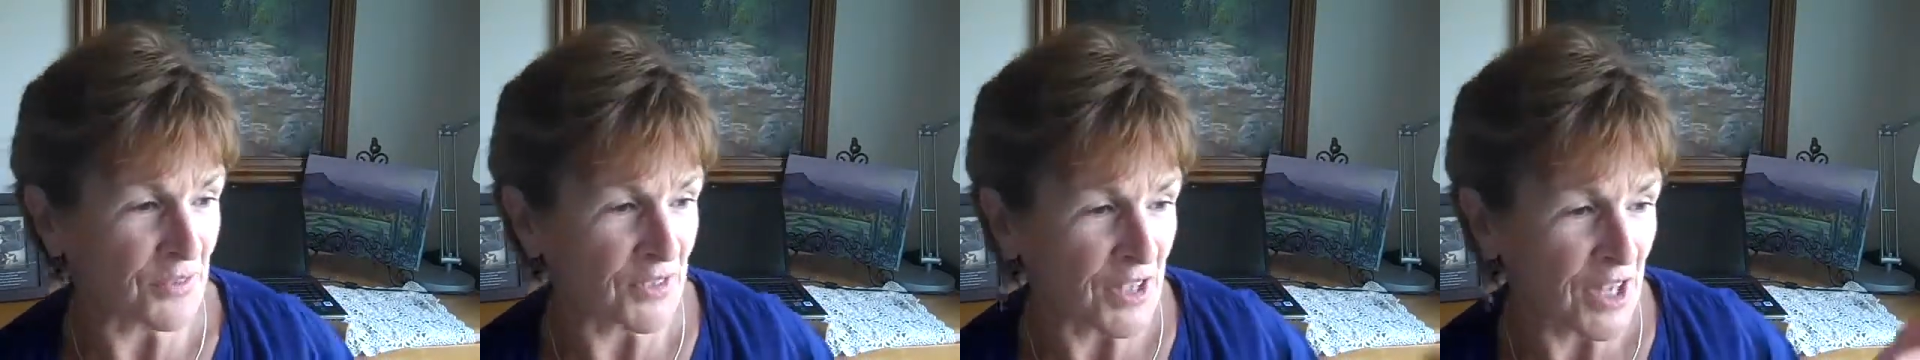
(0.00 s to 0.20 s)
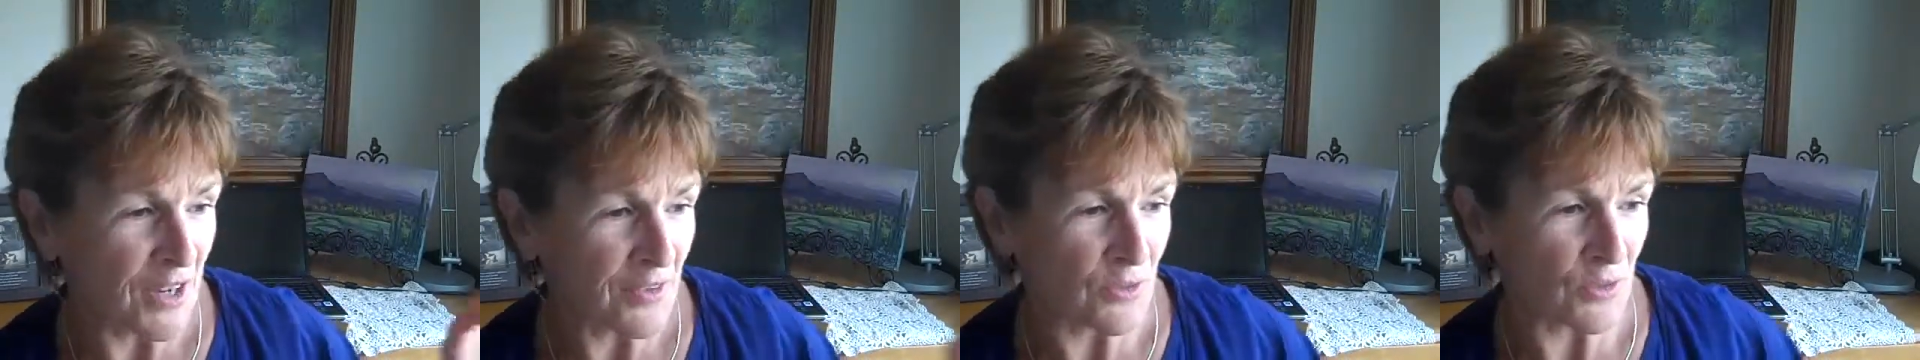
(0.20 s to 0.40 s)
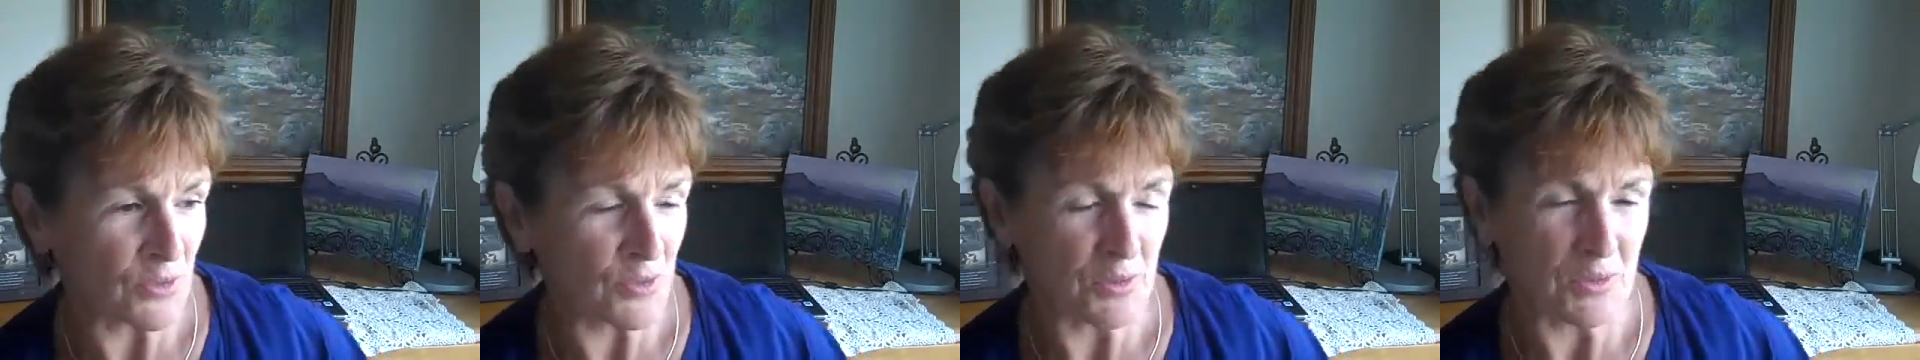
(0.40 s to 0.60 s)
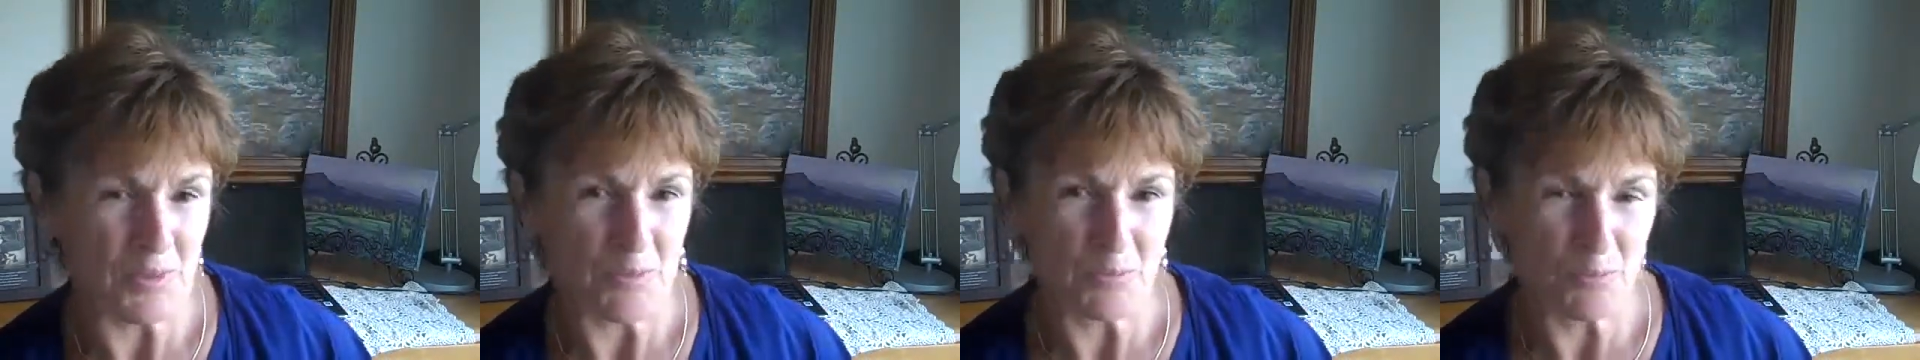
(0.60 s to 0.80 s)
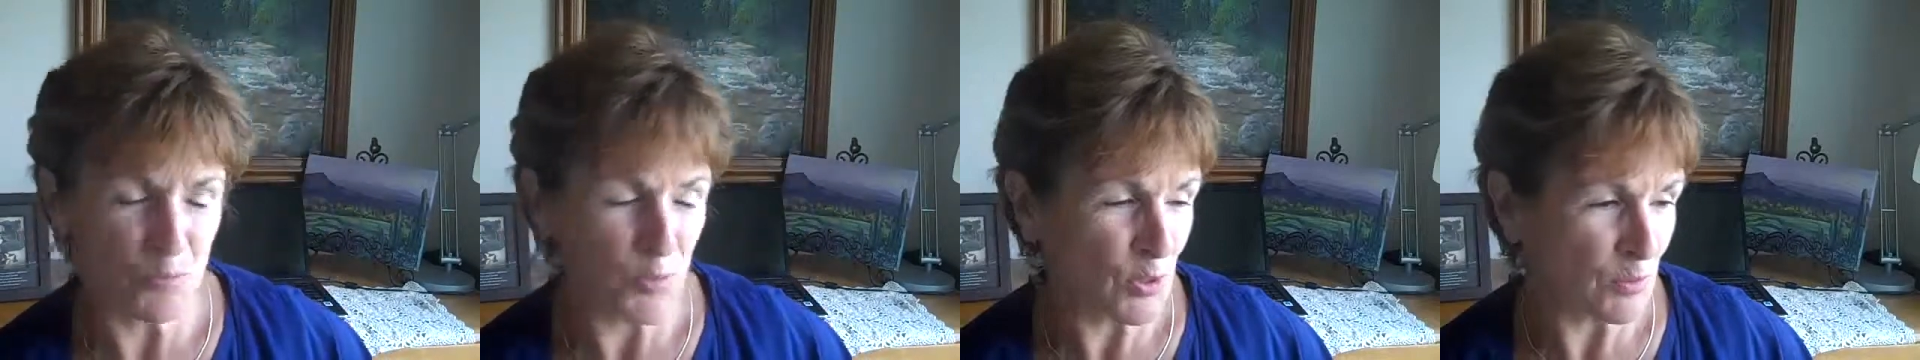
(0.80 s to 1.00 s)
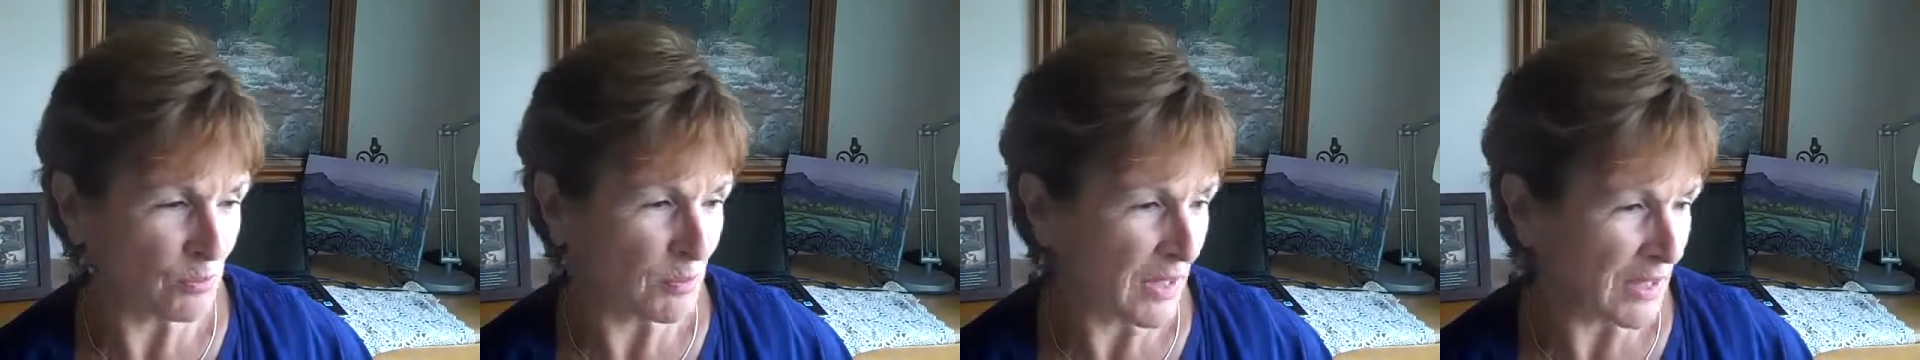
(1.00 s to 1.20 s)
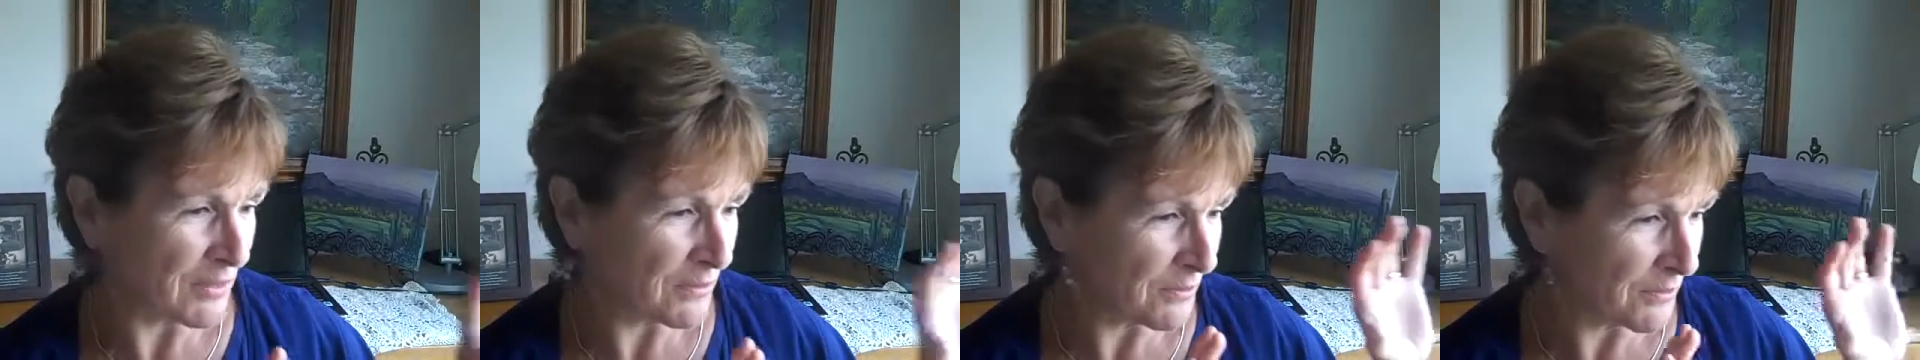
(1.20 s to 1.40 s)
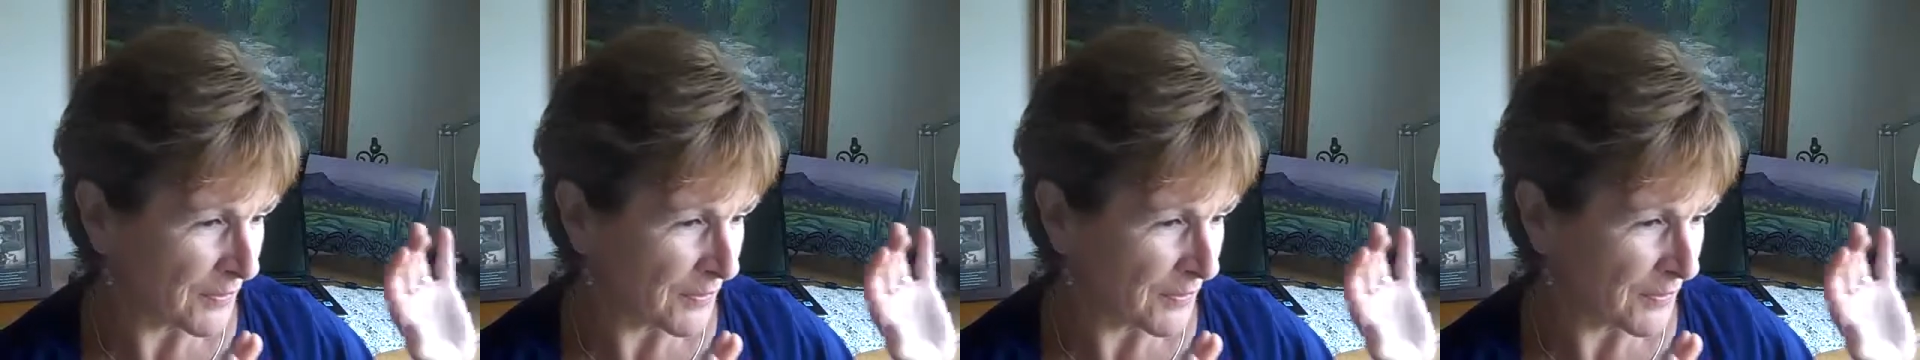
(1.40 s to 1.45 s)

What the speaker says: never put my